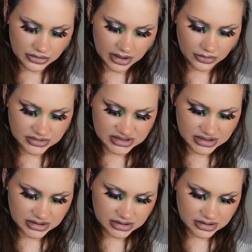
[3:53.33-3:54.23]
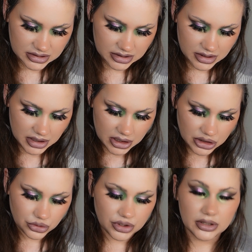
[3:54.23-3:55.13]
I will see.
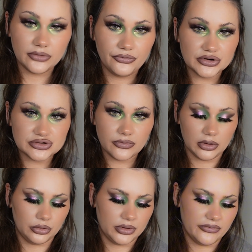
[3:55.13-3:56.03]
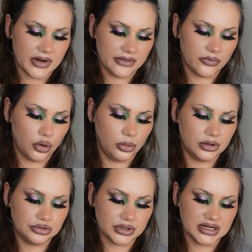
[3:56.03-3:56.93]
You can first of all revive
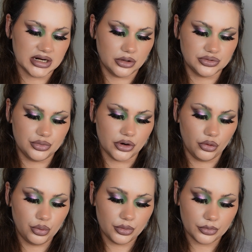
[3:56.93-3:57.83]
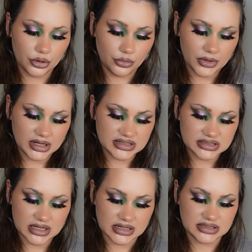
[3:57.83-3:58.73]
old dried out brow
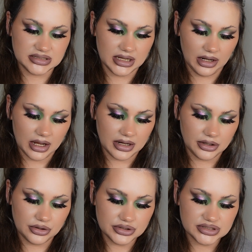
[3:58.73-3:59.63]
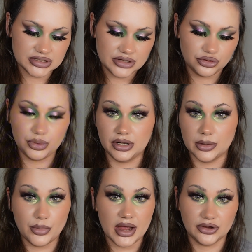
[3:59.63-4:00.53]
pomades and gel liners to
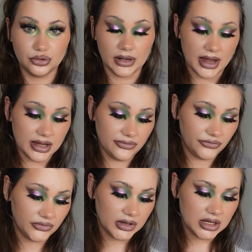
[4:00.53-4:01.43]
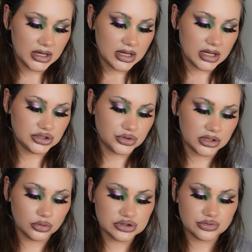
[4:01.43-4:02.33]
them back to life. And you
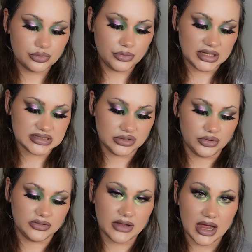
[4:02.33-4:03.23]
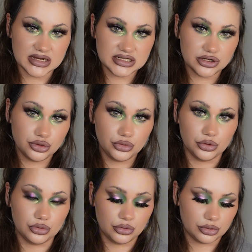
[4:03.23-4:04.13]
can also mix it with eyeshadow
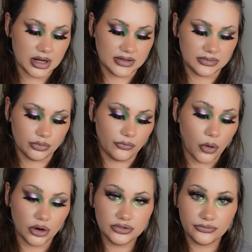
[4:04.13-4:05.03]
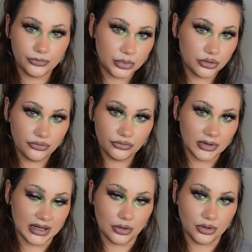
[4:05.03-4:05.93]
to create waterproof
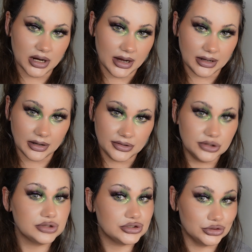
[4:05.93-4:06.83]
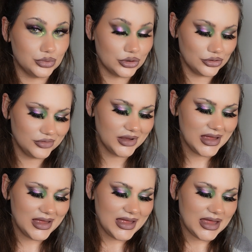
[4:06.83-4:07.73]
liquid eyeliner, super cool.
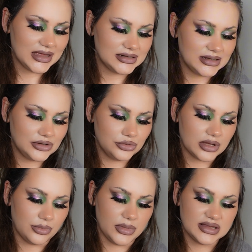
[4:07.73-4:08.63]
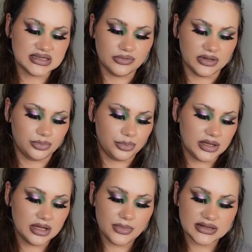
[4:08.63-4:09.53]
And then you can mix it with
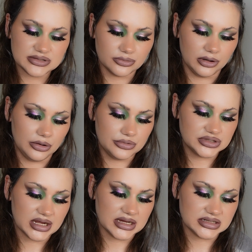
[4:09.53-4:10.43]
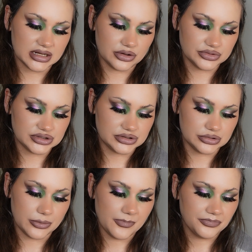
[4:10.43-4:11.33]
pigments or loose eyeshadows
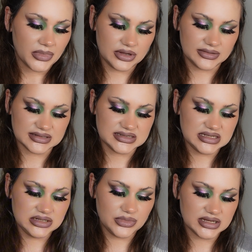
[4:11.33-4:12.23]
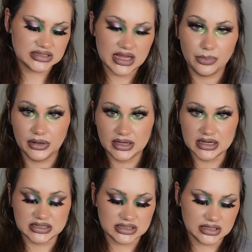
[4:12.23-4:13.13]
to get a seamless
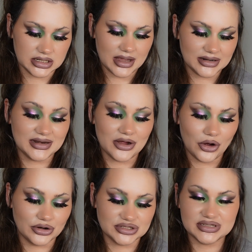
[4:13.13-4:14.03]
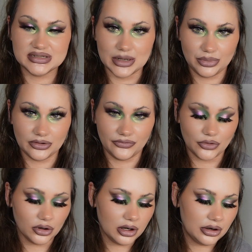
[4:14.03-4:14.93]
application and enhance depth of
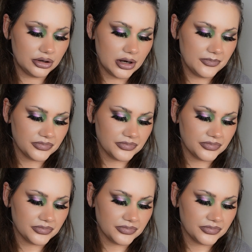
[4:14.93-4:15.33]
color.